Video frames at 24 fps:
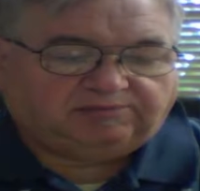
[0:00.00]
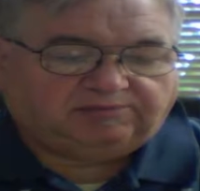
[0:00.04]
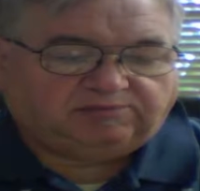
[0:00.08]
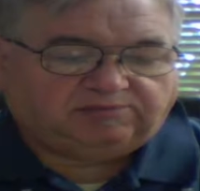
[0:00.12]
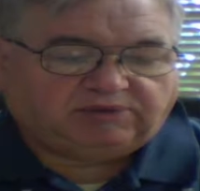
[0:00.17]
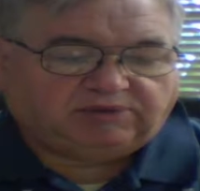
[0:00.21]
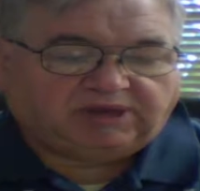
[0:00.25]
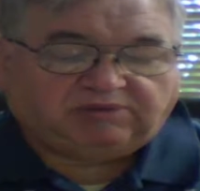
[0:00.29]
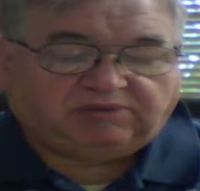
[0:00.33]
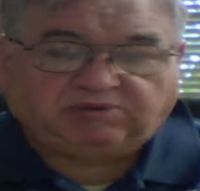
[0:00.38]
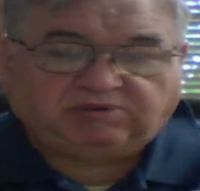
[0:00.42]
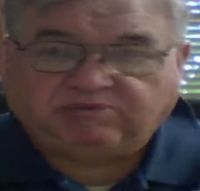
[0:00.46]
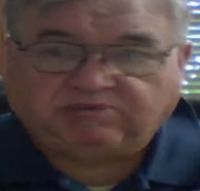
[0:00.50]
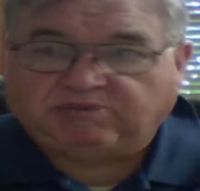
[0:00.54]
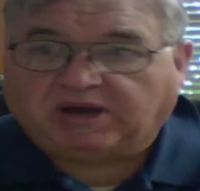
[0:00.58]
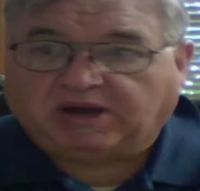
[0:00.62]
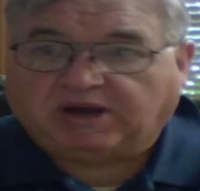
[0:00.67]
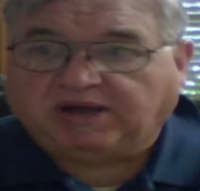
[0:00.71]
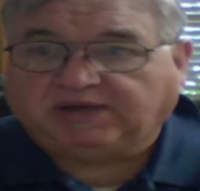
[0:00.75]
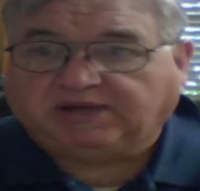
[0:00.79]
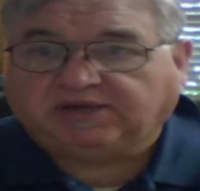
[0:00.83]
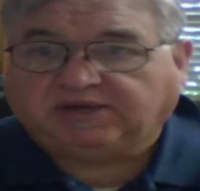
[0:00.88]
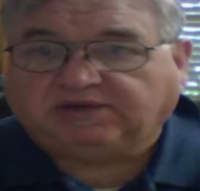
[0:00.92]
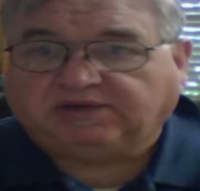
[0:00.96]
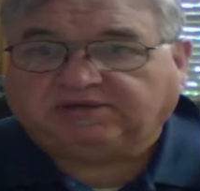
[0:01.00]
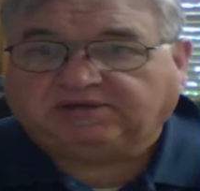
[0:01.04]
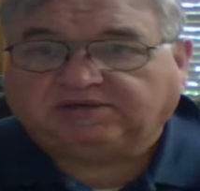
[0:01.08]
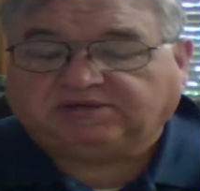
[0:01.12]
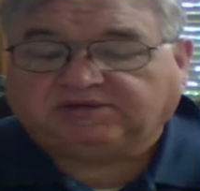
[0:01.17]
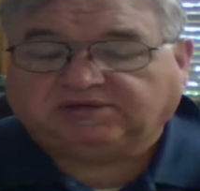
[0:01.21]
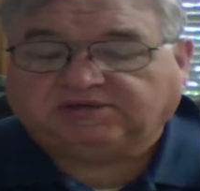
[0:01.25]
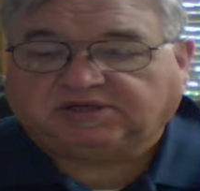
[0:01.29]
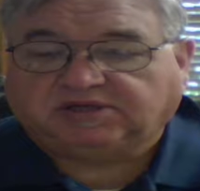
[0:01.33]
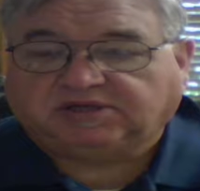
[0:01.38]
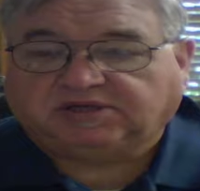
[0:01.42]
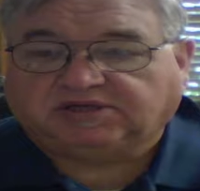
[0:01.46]
he reminded
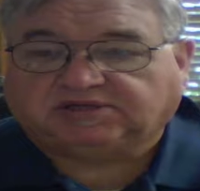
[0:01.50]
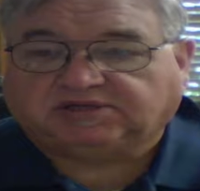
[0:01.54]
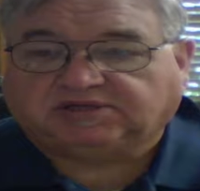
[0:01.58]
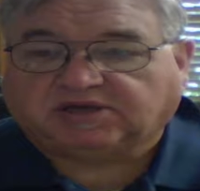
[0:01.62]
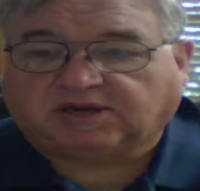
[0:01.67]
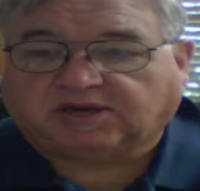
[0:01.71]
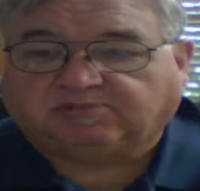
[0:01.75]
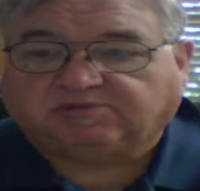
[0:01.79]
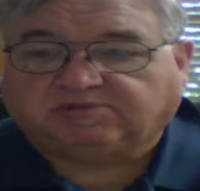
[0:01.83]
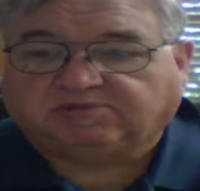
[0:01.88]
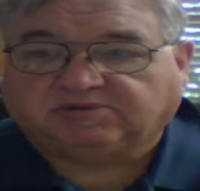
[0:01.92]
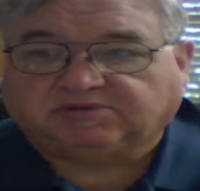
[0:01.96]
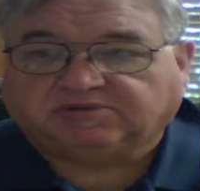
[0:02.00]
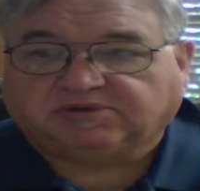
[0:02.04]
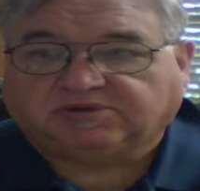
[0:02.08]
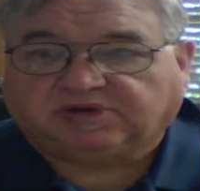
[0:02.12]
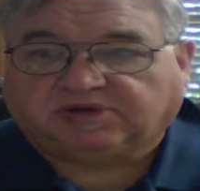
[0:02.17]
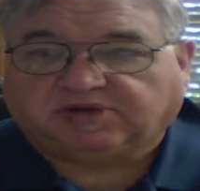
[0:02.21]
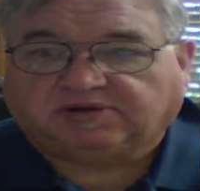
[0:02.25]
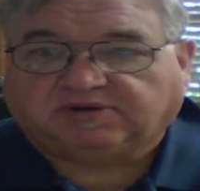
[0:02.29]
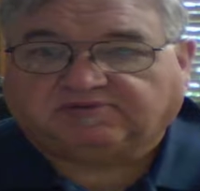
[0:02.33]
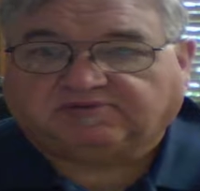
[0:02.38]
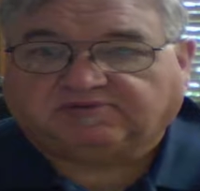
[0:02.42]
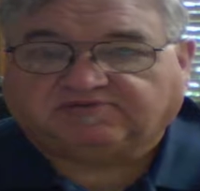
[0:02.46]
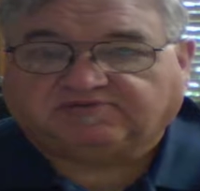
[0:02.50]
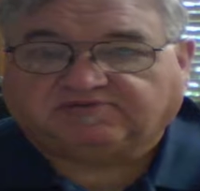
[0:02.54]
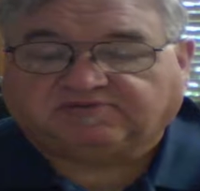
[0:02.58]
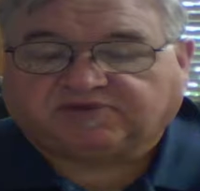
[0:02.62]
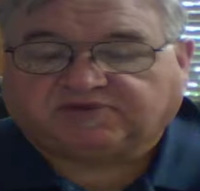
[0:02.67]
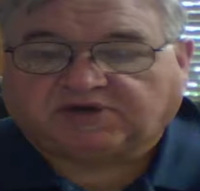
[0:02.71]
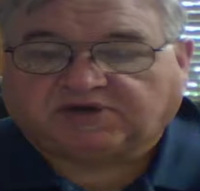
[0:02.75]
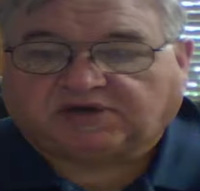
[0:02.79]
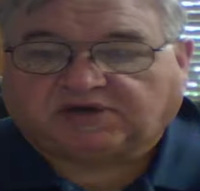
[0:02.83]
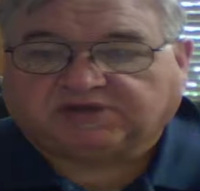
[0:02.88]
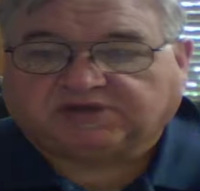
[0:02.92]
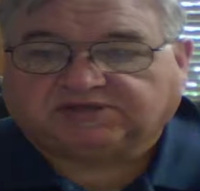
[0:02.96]
the disciples of
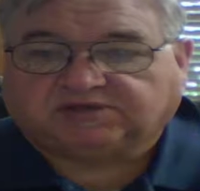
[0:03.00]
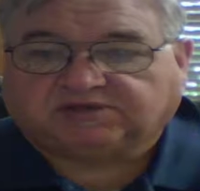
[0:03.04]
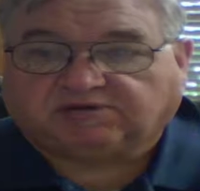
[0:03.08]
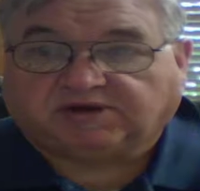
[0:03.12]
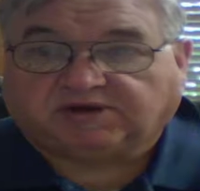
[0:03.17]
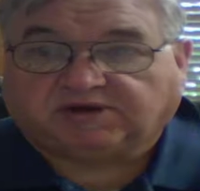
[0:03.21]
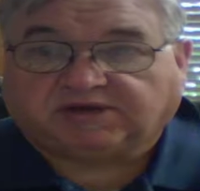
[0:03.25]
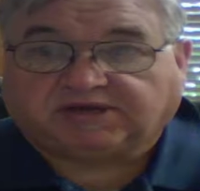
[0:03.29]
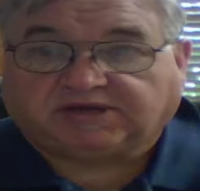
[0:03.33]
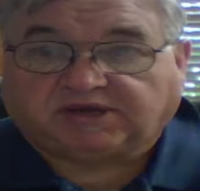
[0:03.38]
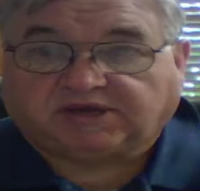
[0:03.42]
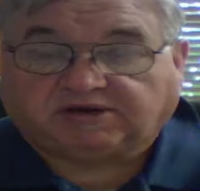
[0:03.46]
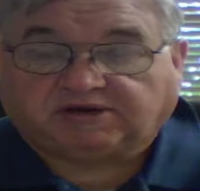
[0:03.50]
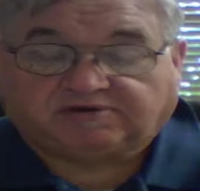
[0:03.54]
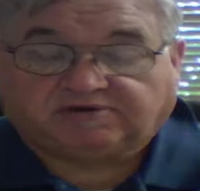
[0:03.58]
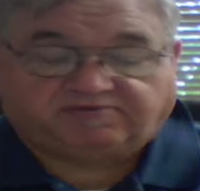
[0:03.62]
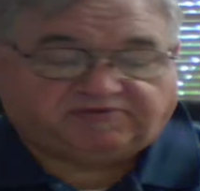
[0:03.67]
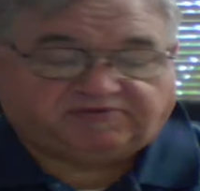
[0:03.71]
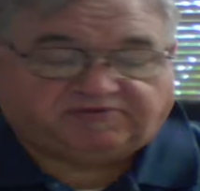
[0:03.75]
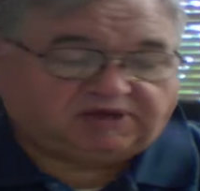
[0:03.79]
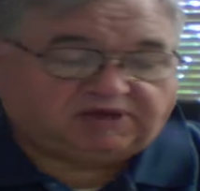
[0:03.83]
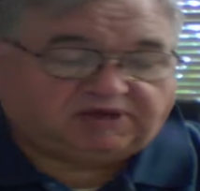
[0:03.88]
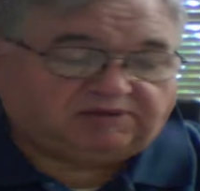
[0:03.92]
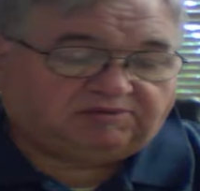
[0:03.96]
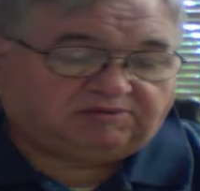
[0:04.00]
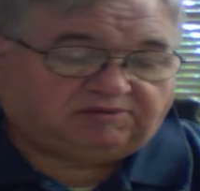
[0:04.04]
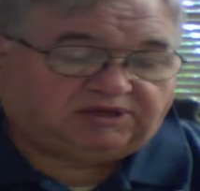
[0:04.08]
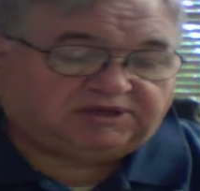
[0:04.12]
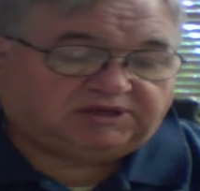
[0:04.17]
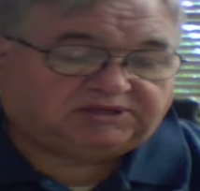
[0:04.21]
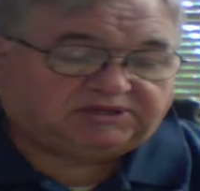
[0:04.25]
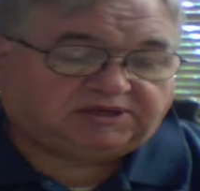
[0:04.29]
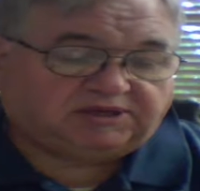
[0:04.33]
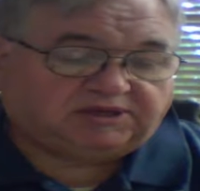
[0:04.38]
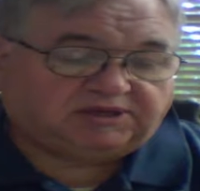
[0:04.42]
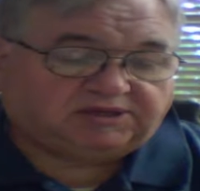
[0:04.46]
God's great care for them. And he
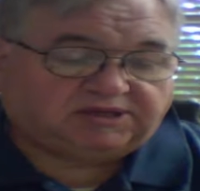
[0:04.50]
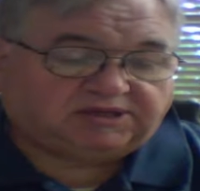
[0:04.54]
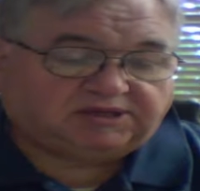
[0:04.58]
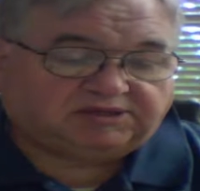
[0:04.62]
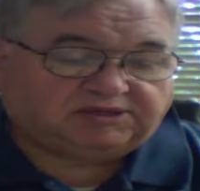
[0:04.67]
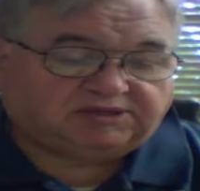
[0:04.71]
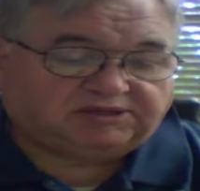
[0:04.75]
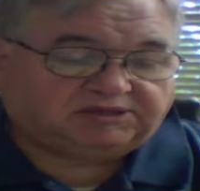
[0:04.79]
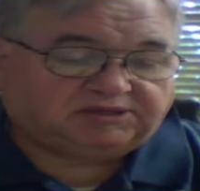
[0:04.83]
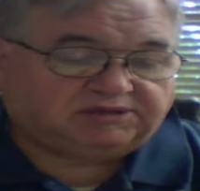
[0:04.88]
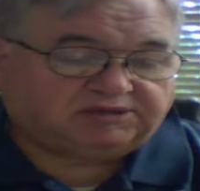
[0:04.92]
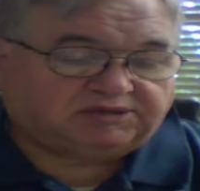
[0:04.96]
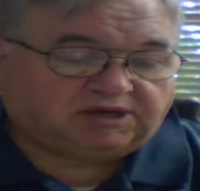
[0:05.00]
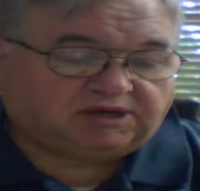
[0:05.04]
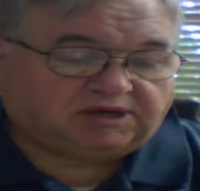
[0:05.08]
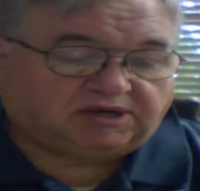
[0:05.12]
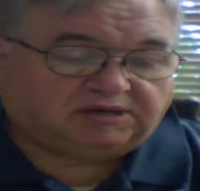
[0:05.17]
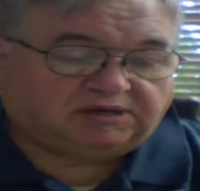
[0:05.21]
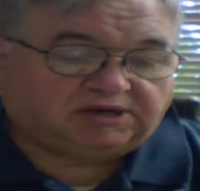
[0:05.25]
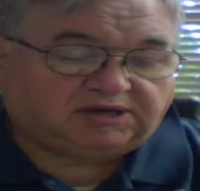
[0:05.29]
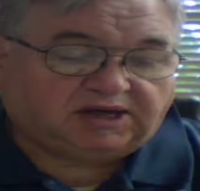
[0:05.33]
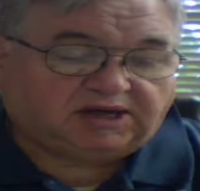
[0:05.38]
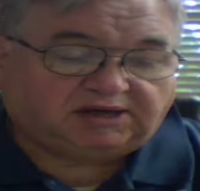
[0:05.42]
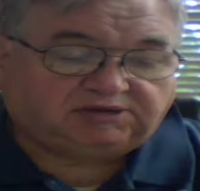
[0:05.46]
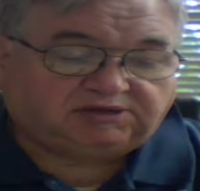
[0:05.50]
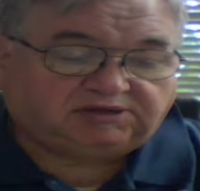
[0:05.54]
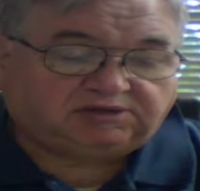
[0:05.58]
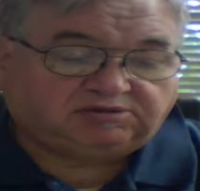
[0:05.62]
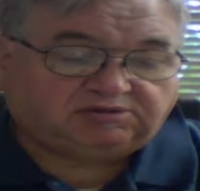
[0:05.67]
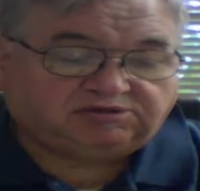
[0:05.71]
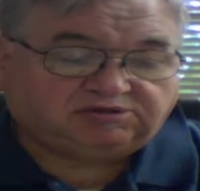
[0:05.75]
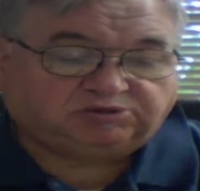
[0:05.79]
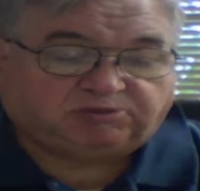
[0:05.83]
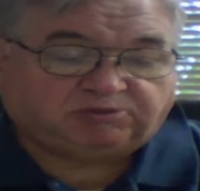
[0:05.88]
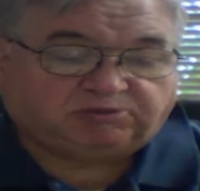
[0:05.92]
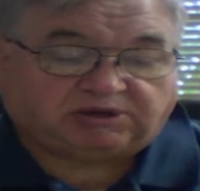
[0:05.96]
said this, "Are not
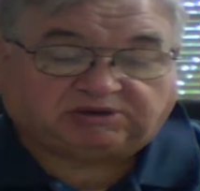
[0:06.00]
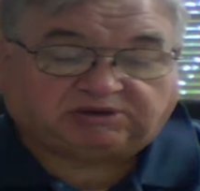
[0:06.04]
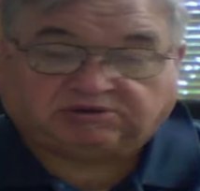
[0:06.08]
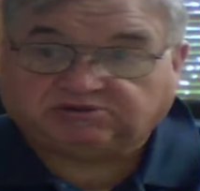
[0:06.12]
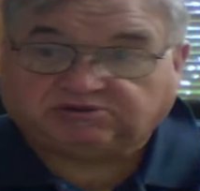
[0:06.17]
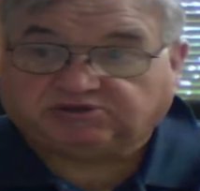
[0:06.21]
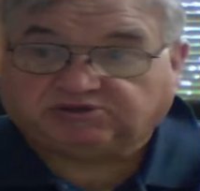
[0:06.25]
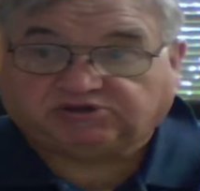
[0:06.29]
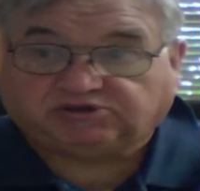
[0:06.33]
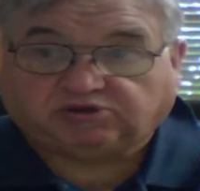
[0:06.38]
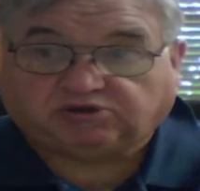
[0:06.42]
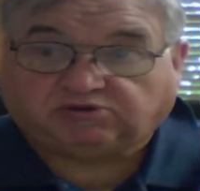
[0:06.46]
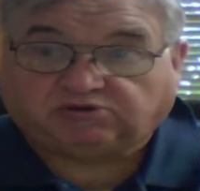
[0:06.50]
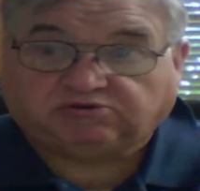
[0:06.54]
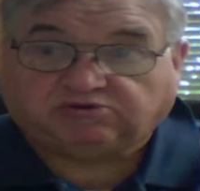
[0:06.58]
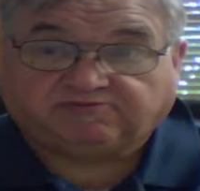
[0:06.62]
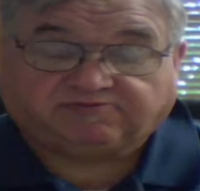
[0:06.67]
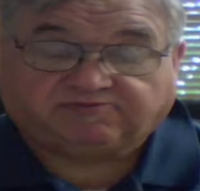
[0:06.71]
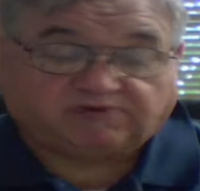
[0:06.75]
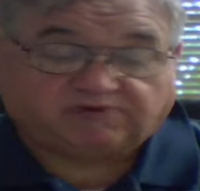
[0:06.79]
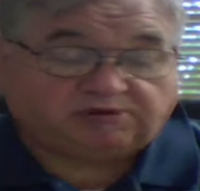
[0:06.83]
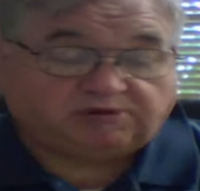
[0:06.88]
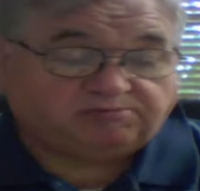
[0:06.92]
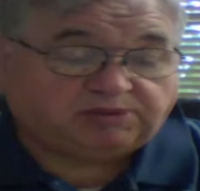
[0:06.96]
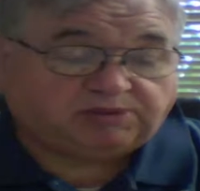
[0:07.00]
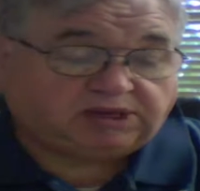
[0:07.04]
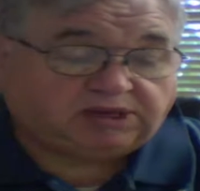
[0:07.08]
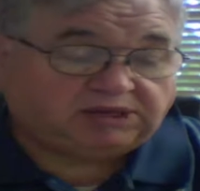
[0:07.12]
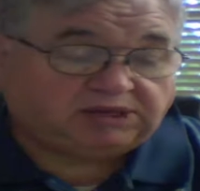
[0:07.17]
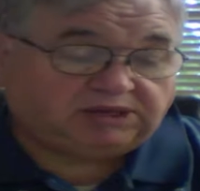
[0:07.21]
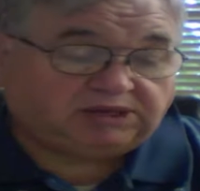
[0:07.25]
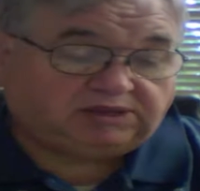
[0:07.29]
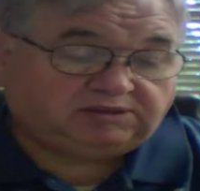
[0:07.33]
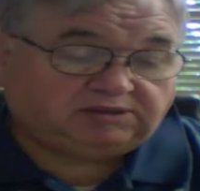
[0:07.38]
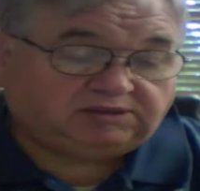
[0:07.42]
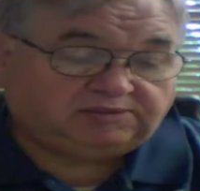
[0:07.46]
2 sparrows sold for a
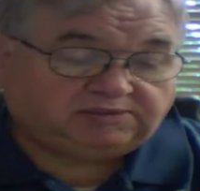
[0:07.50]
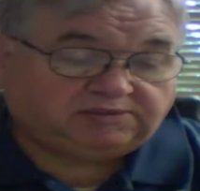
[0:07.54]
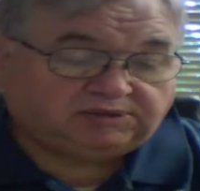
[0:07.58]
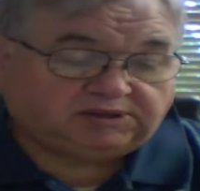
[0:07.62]
penny?